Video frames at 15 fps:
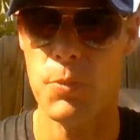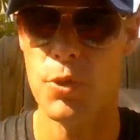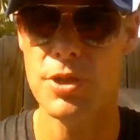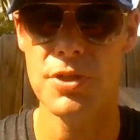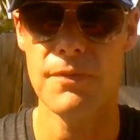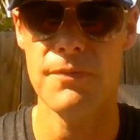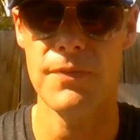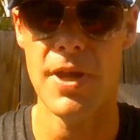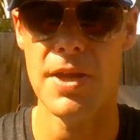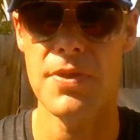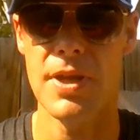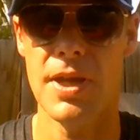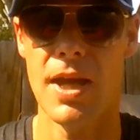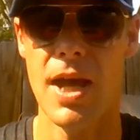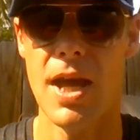put your
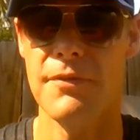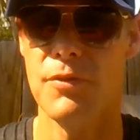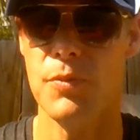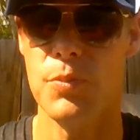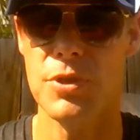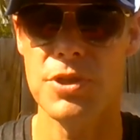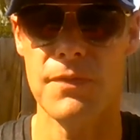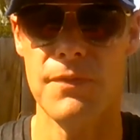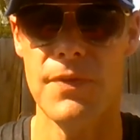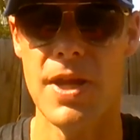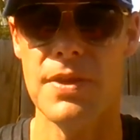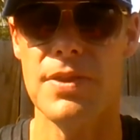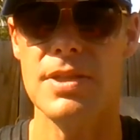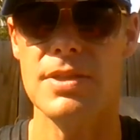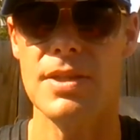faith in God, if you put your
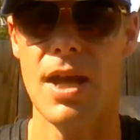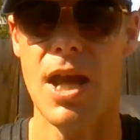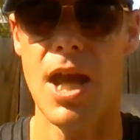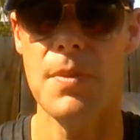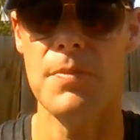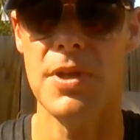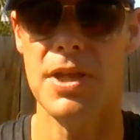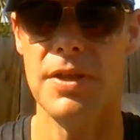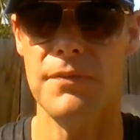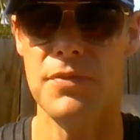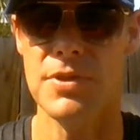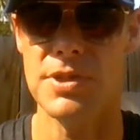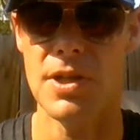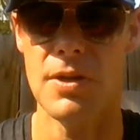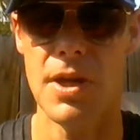faith in time, and if
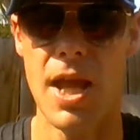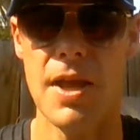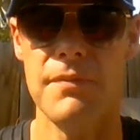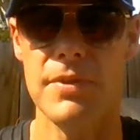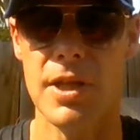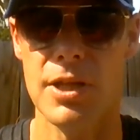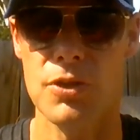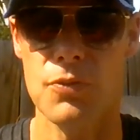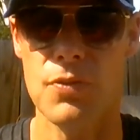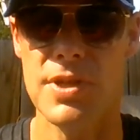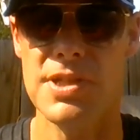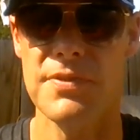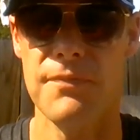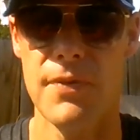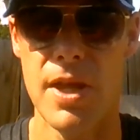you start having
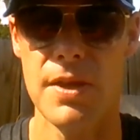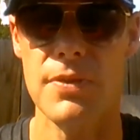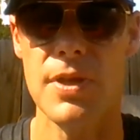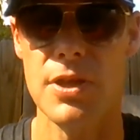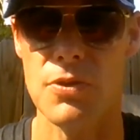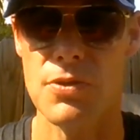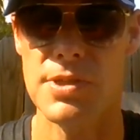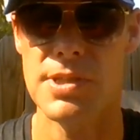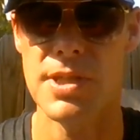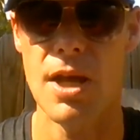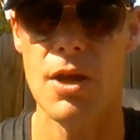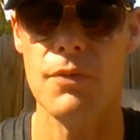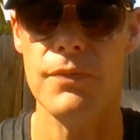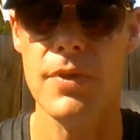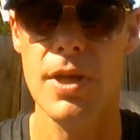increased faith in
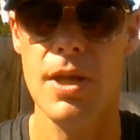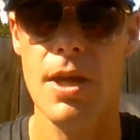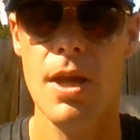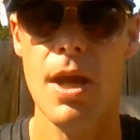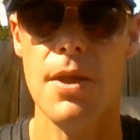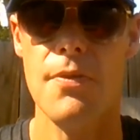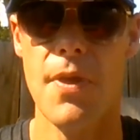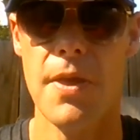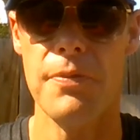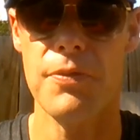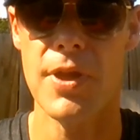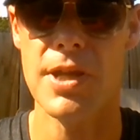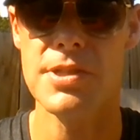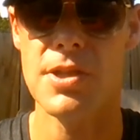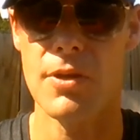yourself, then
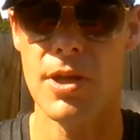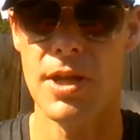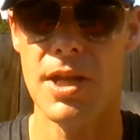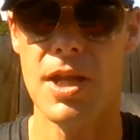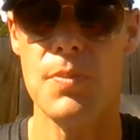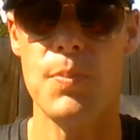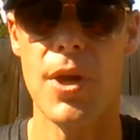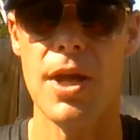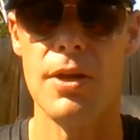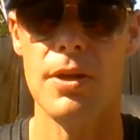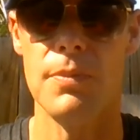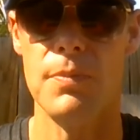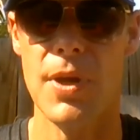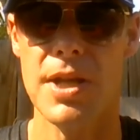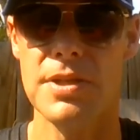things are going to get better,
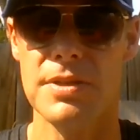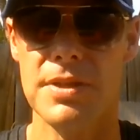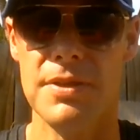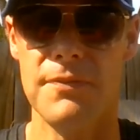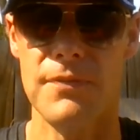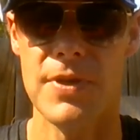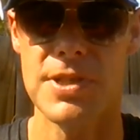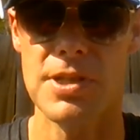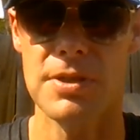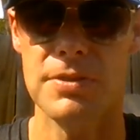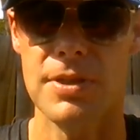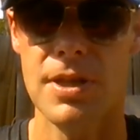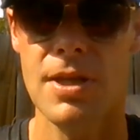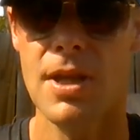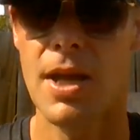mentally,
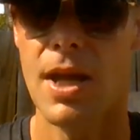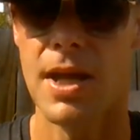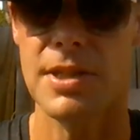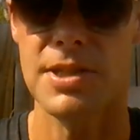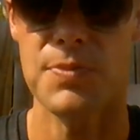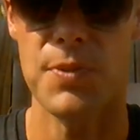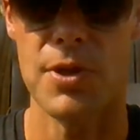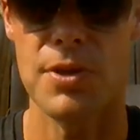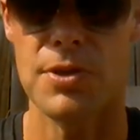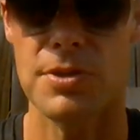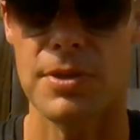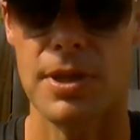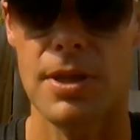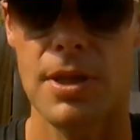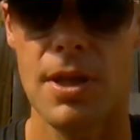physically, and
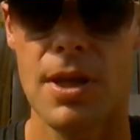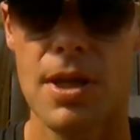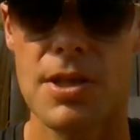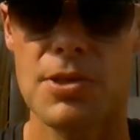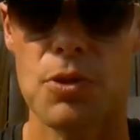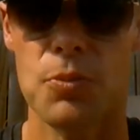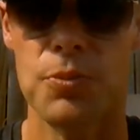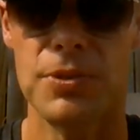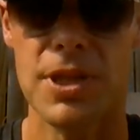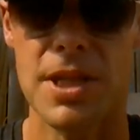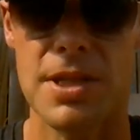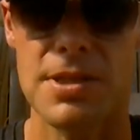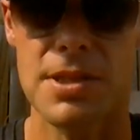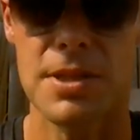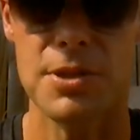spiritually. So
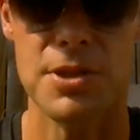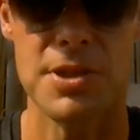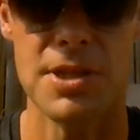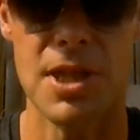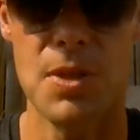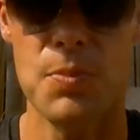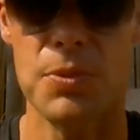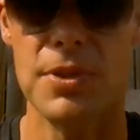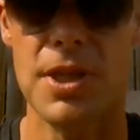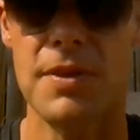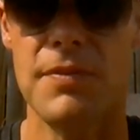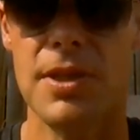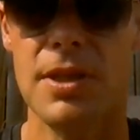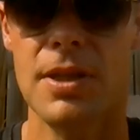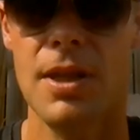please, just keep
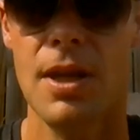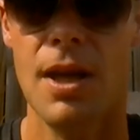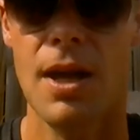believing,